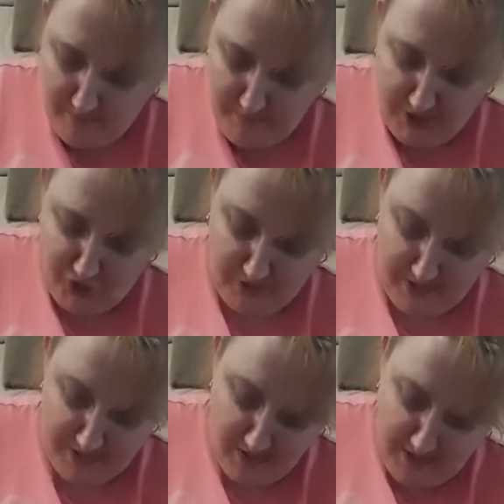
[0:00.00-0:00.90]
Make sure
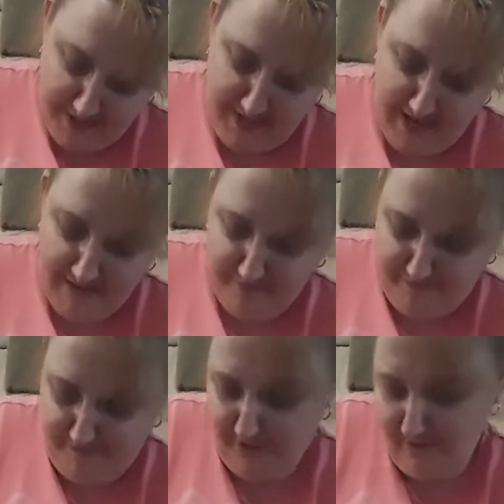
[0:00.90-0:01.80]
that's nice and
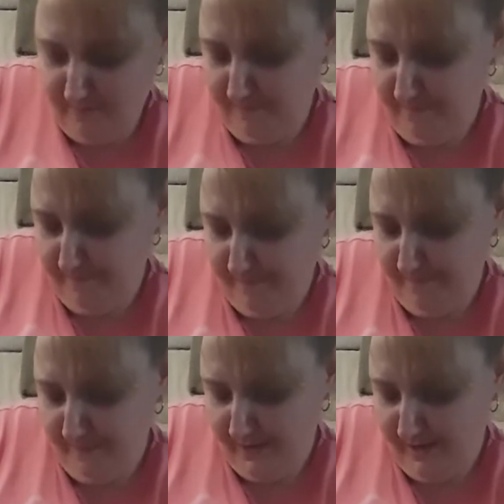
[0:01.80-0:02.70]
firm
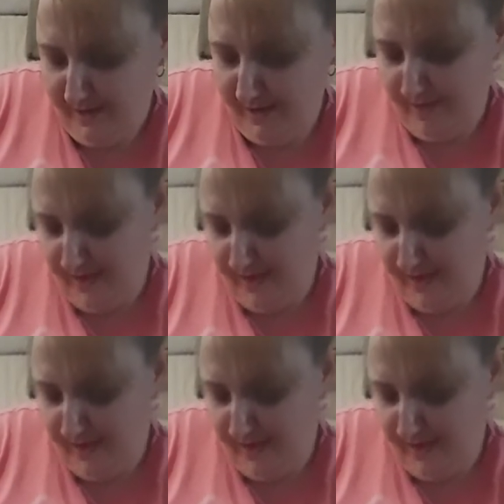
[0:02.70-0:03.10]
in